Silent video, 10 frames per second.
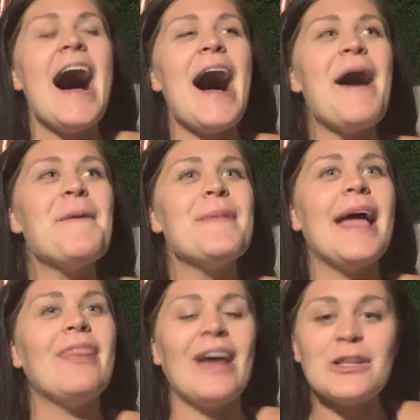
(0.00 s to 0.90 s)

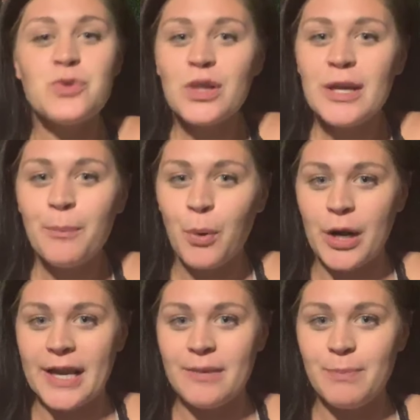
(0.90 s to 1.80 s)
And that's really
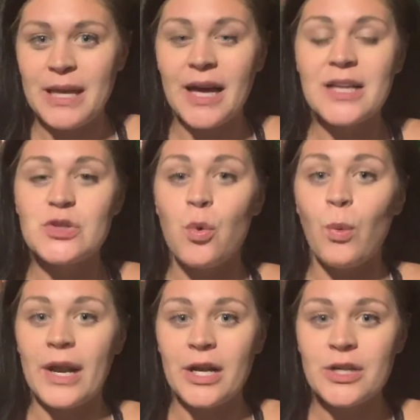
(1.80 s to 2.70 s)
important because
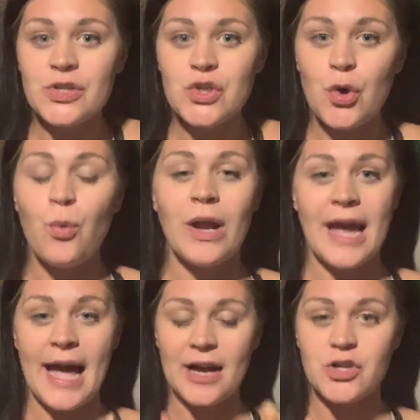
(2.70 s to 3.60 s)
winners who want to
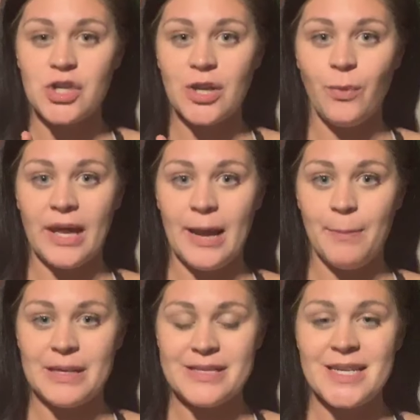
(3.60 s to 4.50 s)
actually win at
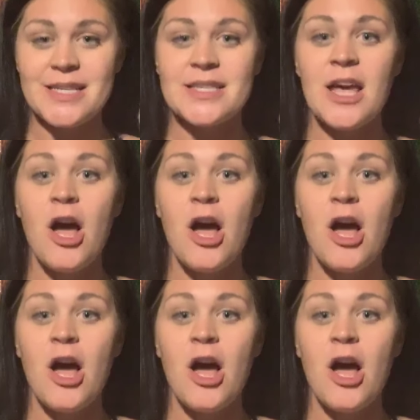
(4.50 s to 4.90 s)
business